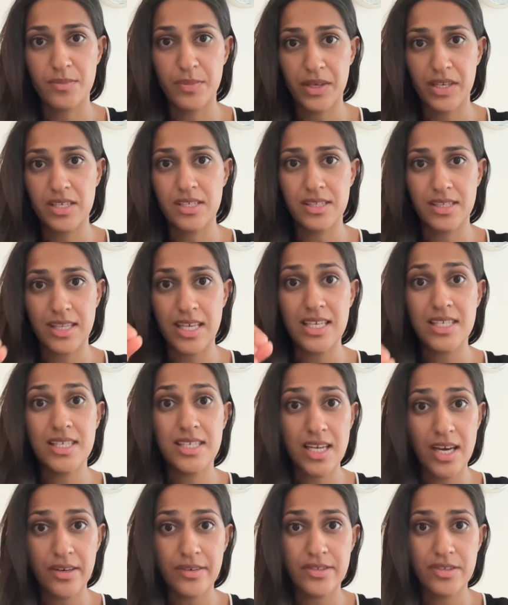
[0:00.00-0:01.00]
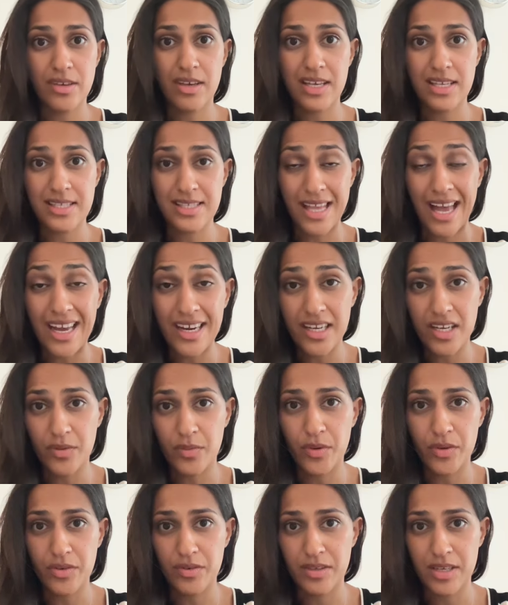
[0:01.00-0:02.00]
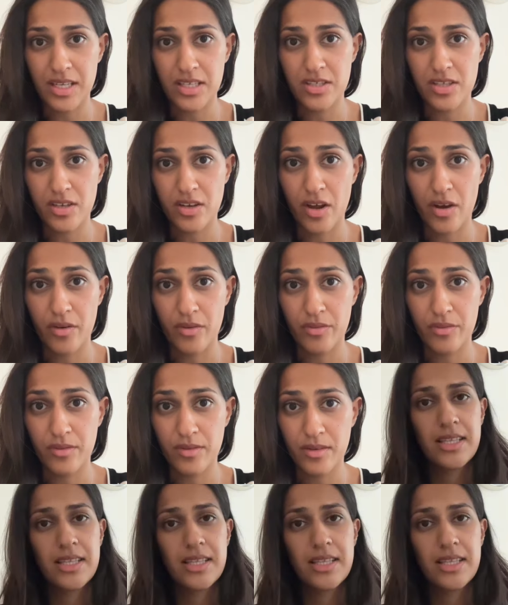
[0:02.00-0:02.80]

because this tells you exactly what you need to know.